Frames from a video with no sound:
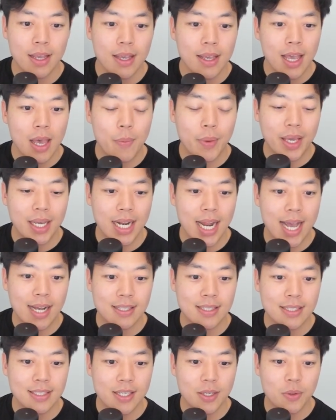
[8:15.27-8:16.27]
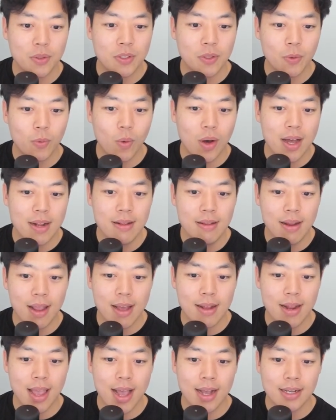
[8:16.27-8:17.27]
And we get x is equal to 1
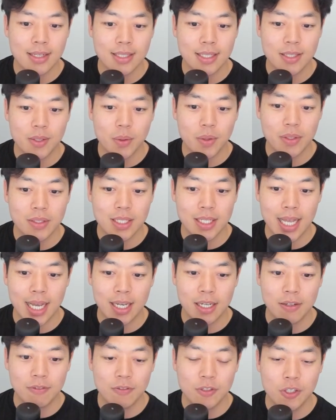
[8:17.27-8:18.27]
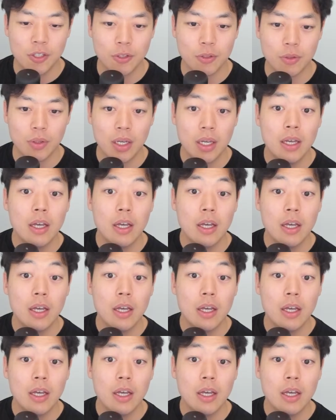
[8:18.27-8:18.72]
and x is equal to negative 2.